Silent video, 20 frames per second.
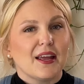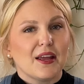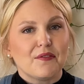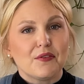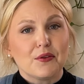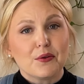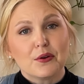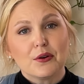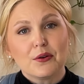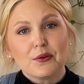If
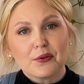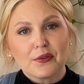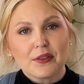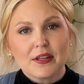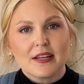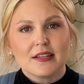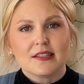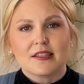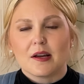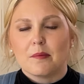you Google
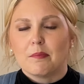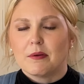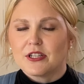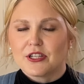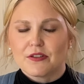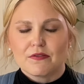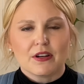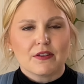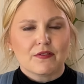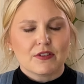these, a
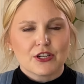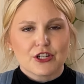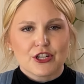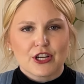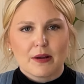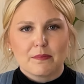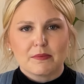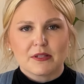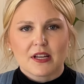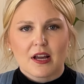bunch of different
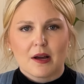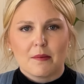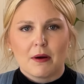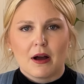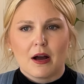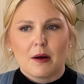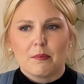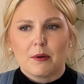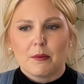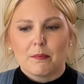shapes come
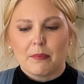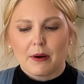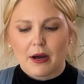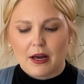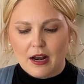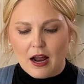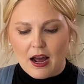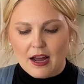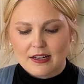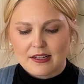up,
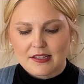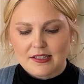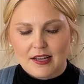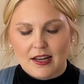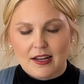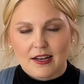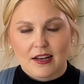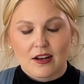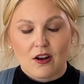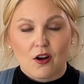but I
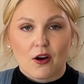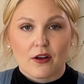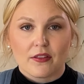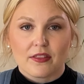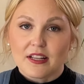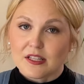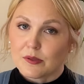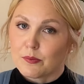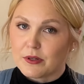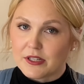decided on
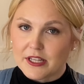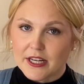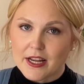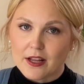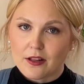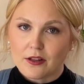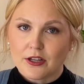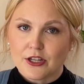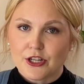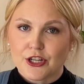this
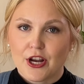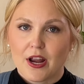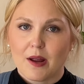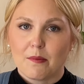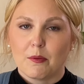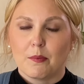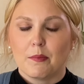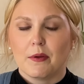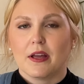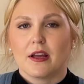particular
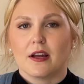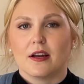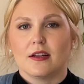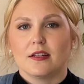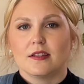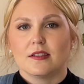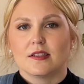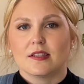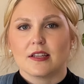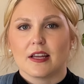shape
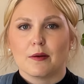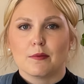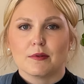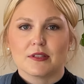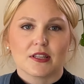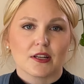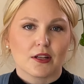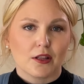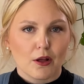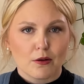because it
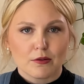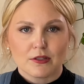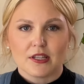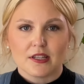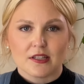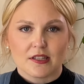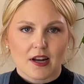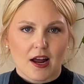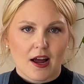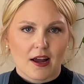was the
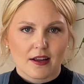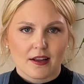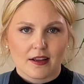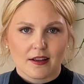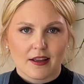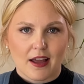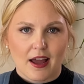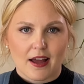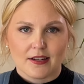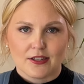closest I
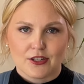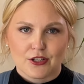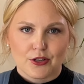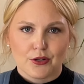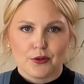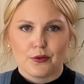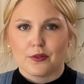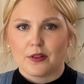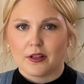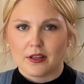could get
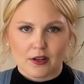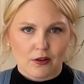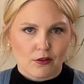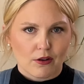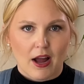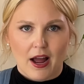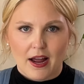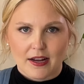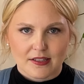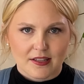to the little
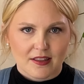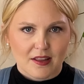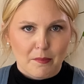guys in the